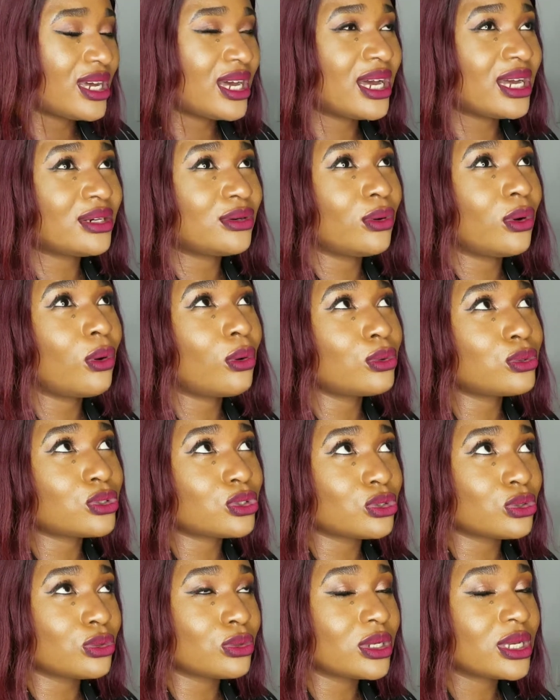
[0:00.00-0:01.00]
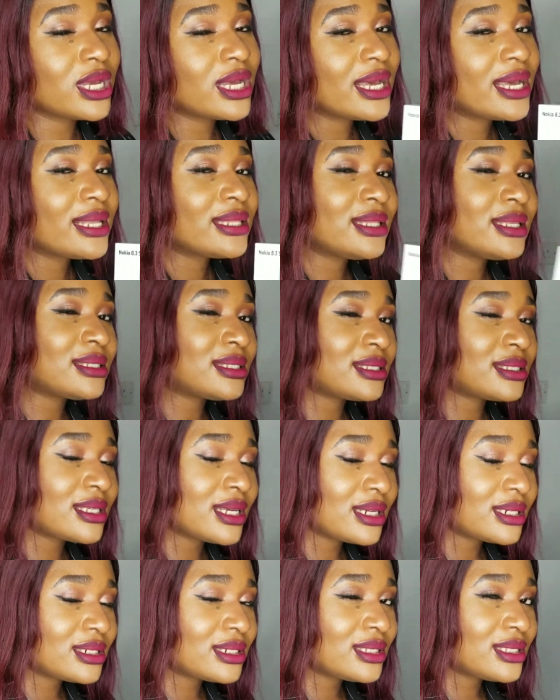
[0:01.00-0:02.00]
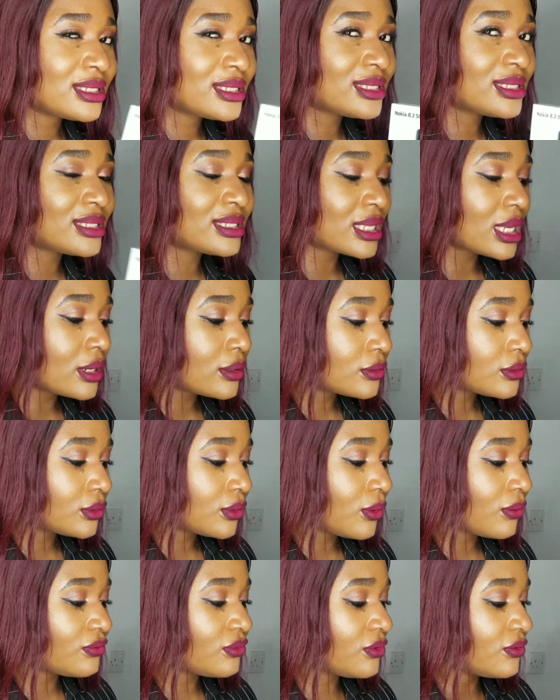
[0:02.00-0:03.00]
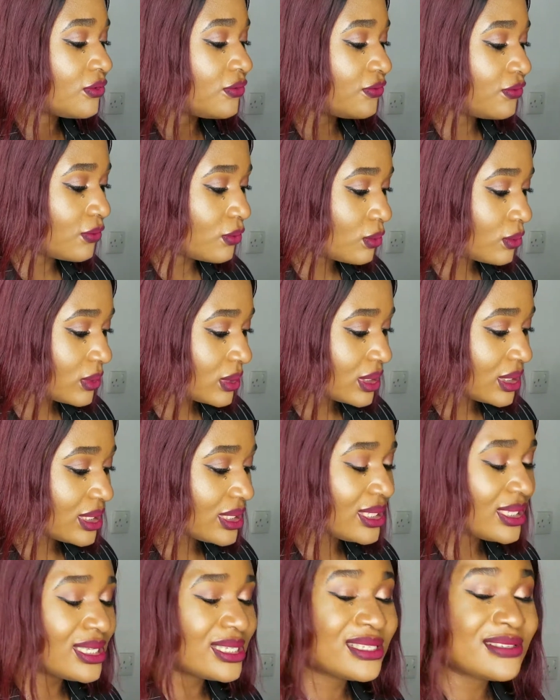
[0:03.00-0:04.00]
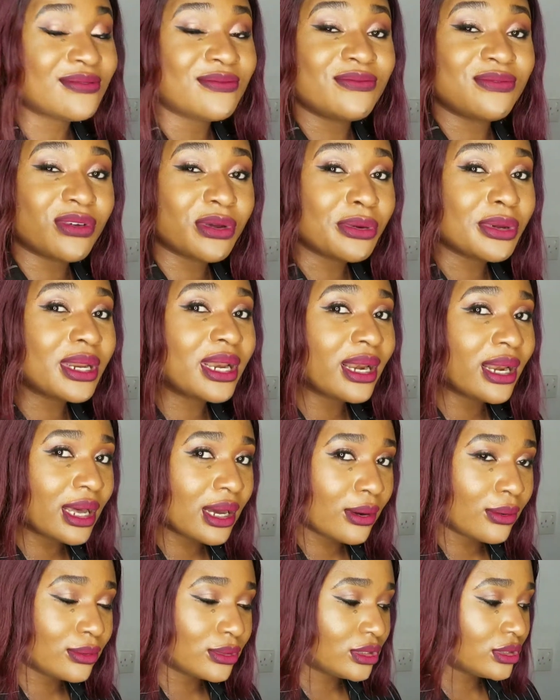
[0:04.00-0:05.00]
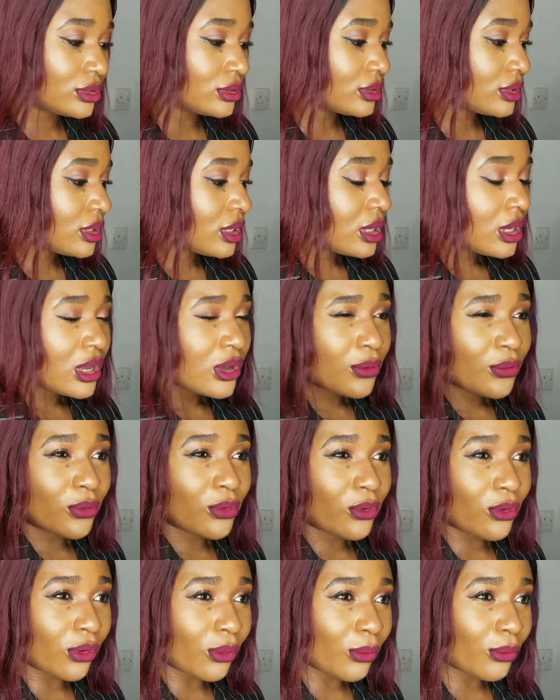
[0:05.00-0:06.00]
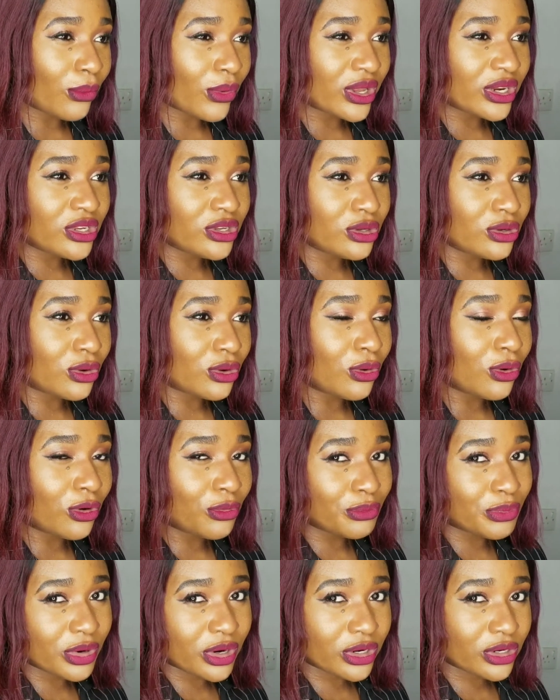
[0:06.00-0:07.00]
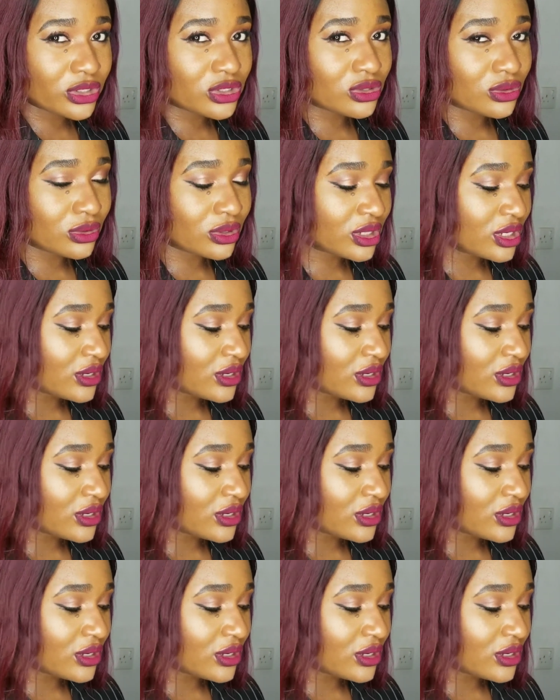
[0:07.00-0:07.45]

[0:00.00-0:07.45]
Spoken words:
And also they said the sound of the phone is very loud when you compare it to other